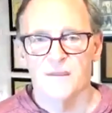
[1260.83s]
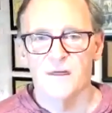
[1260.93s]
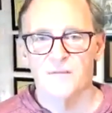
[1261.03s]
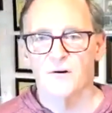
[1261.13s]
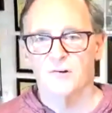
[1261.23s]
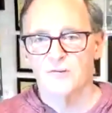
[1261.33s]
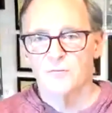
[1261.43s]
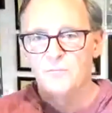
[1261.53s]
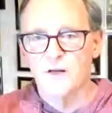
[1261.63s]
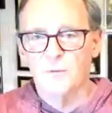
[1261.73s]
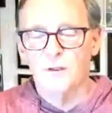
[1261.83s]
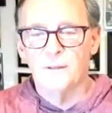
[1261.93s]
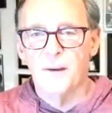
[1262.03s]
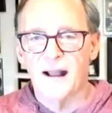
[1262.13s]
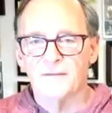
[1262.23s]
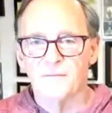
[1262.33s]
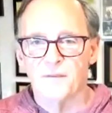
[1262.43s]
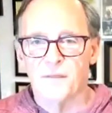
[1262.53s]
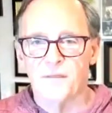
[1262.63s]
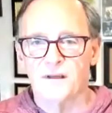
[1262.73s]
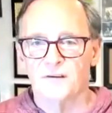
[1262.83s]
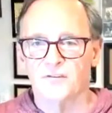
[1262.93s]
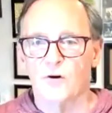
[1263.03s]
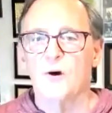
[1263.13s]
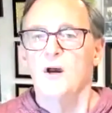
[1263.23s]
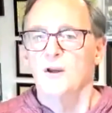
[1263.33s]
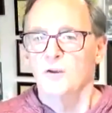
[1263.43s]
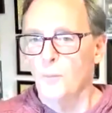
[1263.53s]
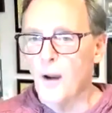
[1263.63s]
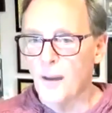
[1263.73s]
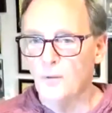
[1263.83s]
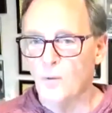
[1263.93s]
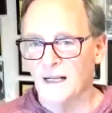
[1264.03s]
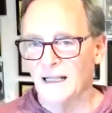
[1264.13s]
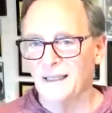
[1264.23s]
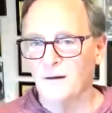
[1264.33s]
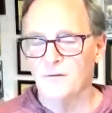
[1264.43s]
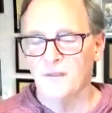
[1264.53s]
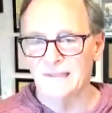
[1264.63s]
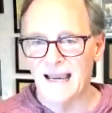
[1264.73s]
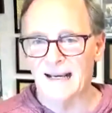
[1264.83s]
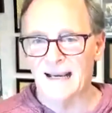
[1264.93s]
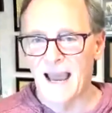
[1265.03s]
that there's minimal impact from other things. So you'll probably want to clear the deck